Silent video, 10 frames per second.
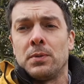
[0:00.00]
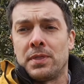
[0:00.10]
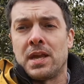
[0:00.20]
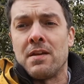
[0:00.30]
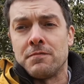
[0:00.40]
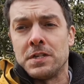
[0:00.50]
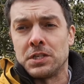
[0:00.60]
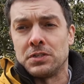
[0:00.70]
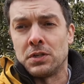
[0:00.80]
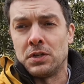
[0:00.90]
you want the end
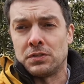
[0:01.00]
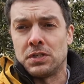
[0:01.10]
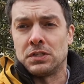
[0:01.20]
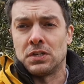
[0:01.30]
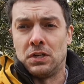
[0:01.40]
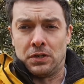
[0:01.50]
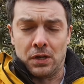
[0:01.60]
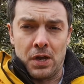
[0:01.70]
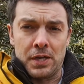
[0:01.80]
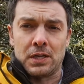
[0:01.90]
vision to, to, to
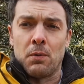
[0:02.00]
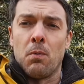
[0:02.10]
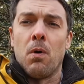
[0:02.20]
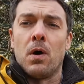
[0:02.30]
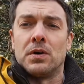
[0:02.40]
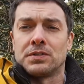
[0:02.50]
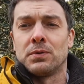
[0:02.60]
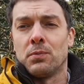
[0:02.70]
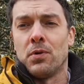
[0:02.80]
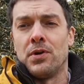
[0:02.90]
look like. What
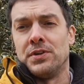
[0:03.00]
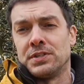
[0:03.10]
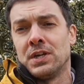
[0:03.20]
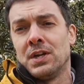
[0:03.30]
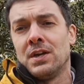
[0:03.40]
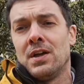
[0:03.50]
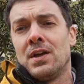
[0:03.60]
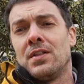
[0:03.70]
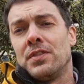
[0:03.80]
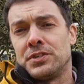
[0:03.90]
would
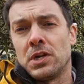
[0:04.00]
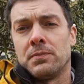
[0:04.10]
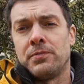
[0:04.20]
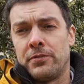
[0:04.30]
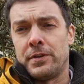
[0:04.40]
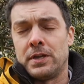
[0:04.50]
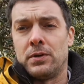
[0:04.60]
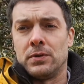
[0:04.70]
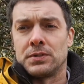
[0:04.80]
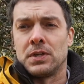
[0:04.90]
the job
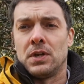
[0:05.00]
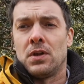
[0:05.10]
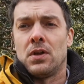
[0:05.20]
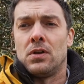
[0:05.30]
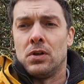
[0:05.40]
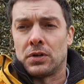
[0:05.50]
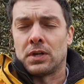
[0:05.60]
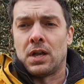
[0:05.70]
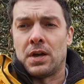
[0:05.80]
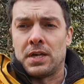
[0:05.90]
fulfilled
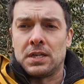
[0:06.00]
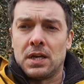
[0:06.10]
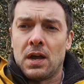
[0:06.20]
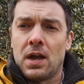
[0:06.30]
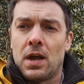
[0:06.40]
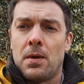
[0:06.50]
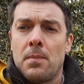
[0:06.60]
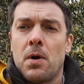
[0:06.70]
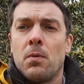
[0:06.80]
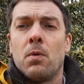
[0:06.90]
look like, um,
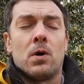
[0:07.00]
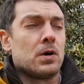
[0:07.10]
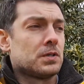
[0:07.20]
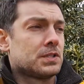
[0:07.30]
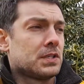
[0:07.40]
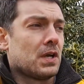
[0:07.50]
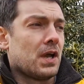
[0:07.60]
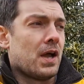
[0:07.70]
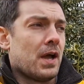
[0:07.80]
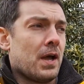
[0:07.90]
what
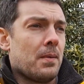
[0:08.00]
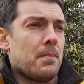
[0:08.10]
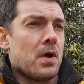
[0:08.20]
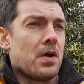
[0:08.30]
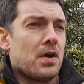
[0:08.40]
um,